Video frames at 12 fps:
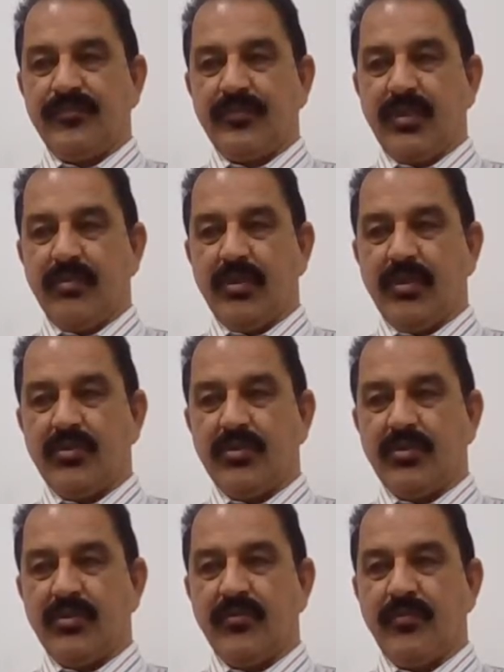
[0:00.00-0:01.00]
matures.
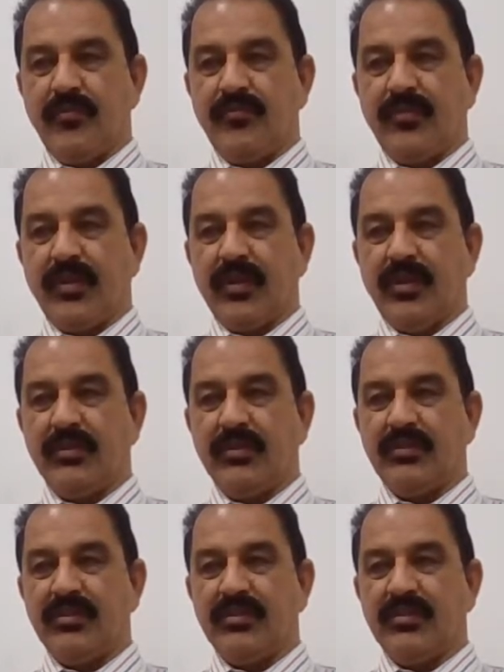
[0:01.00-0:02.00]
All the
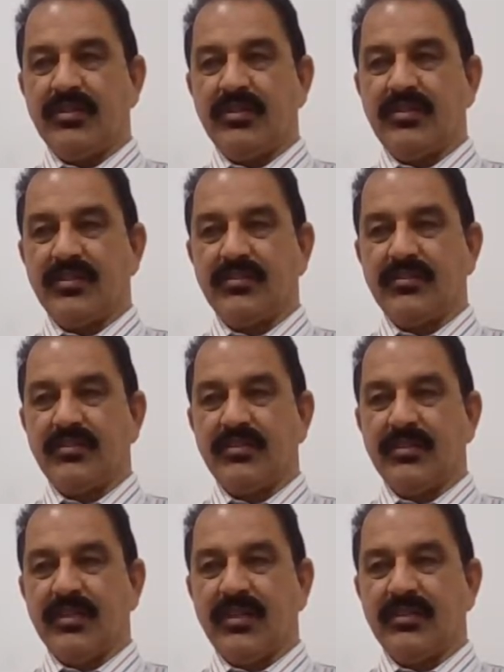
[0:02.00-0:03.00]
concrete structure
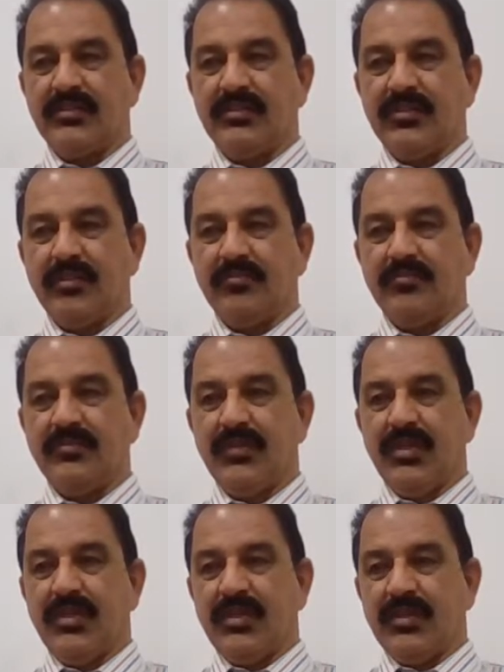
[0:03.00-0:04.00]
cracks some
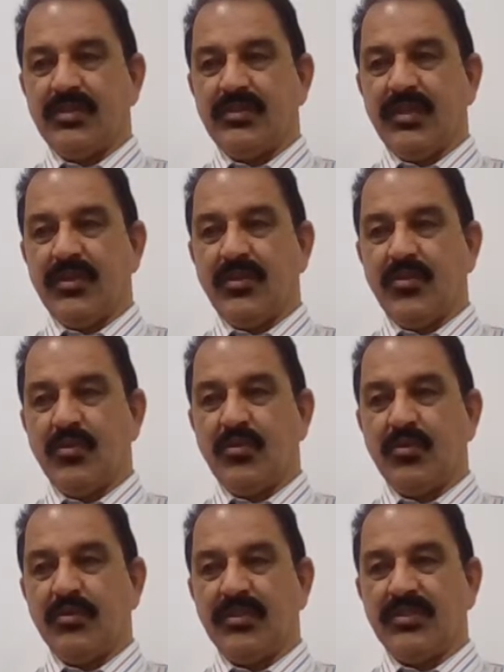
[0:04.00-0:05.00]
extent due
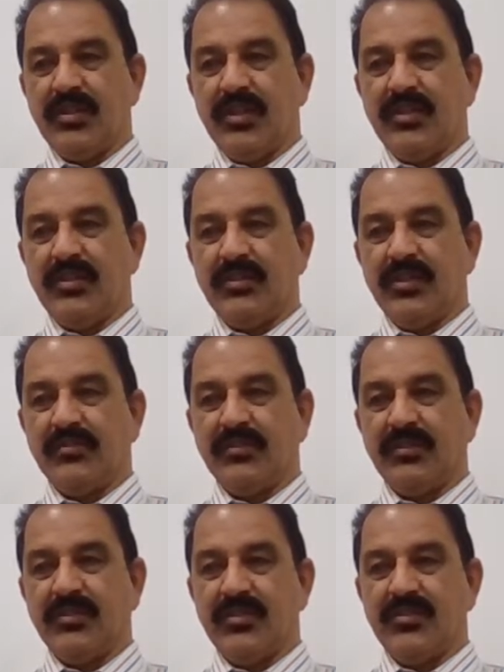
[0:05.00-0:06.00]
to the shrinkage of
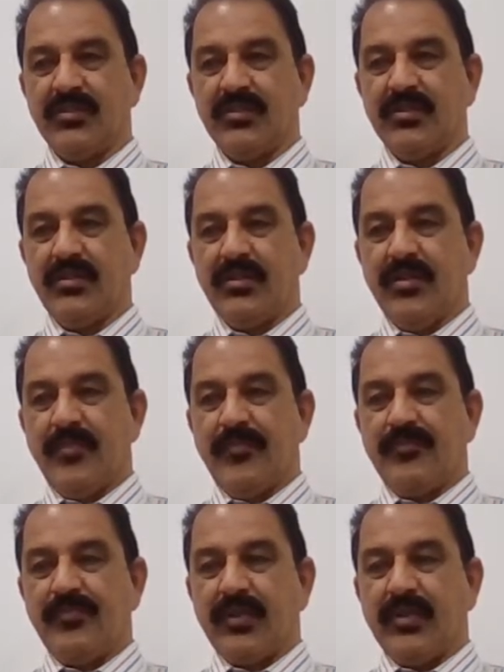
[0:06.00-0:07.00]
the tension.
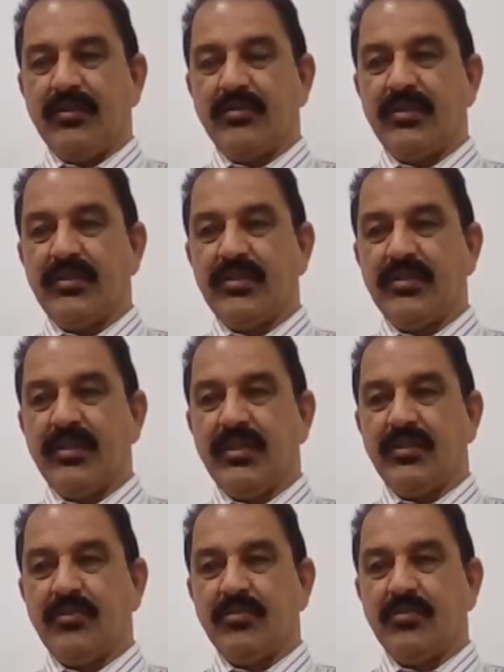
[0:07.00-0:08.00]
Concrete is there
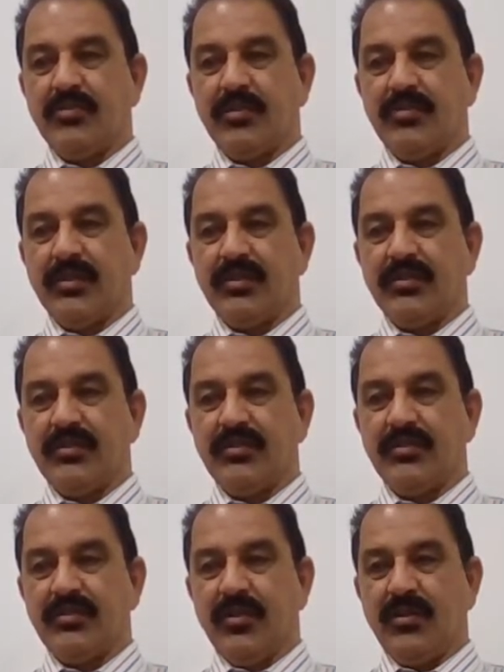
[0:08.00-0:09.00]
to subject
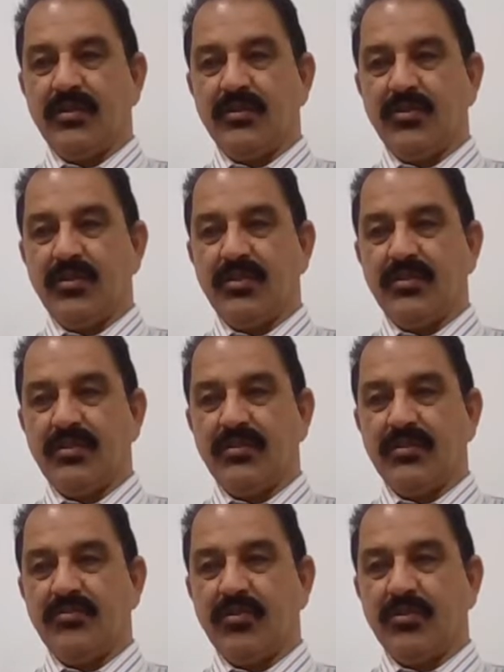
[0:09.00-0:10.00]
long
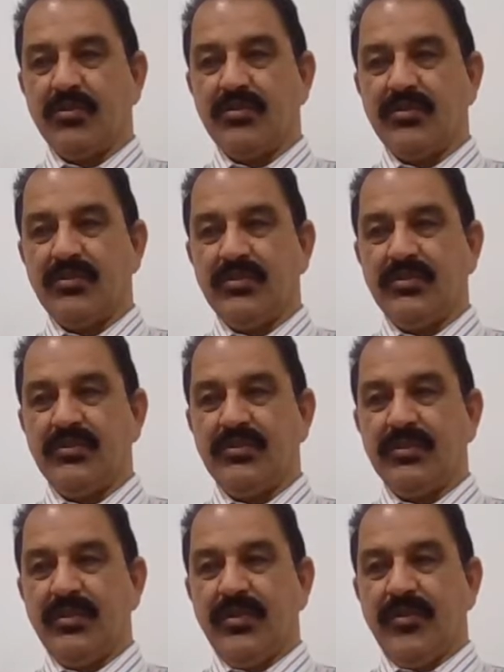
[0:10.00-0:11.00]
duration force is
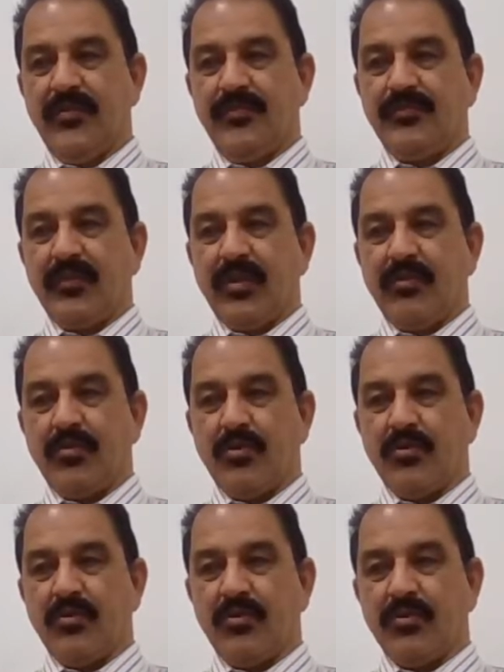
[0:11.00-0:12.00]

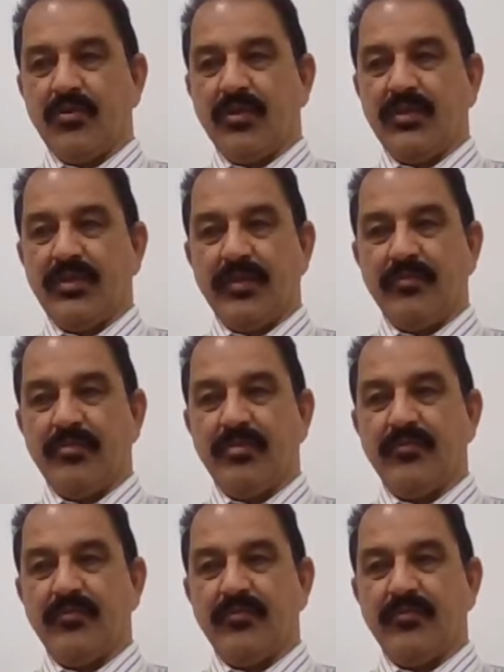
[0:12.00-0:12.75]
prone to the creep.